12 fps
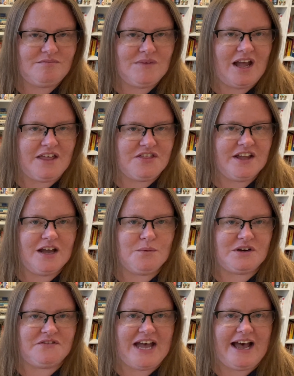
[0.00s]
I think I
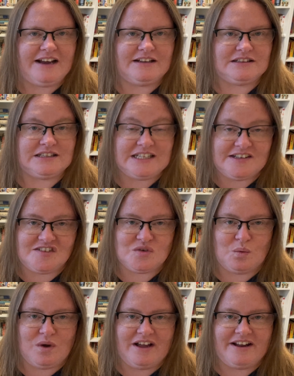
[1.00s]
would have had at least
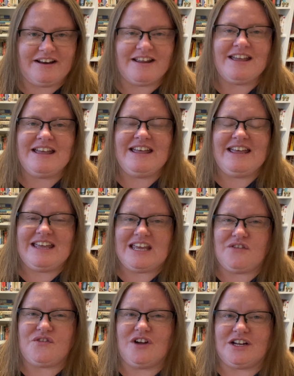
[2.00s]
one,
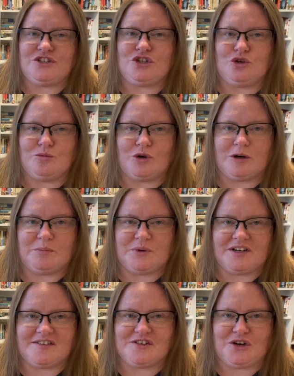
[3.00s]
if not two more
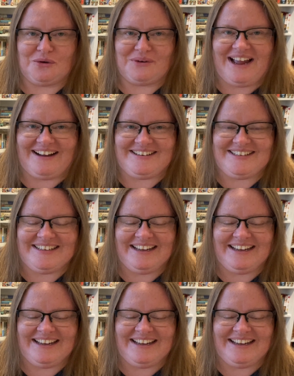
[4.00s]
books correct.